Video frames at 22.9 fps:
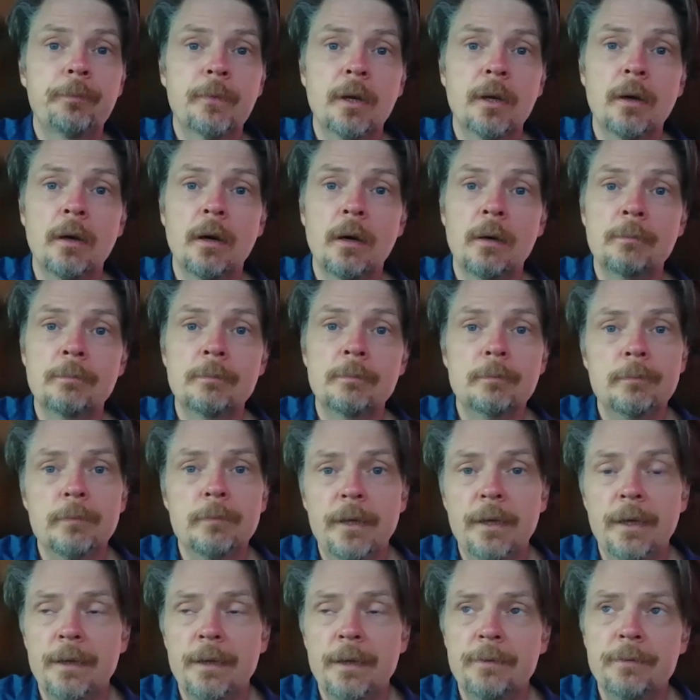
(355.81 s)
Um,
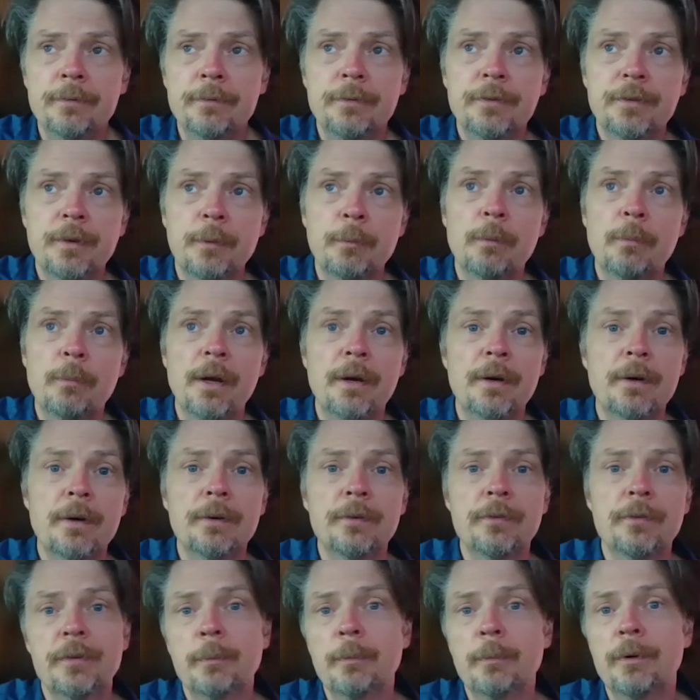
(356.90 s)
and some are better
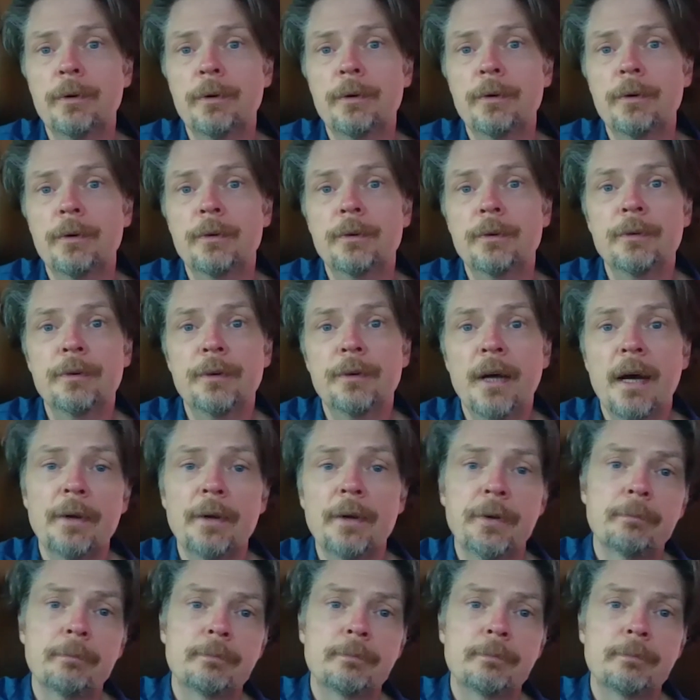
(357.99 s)
and some are not.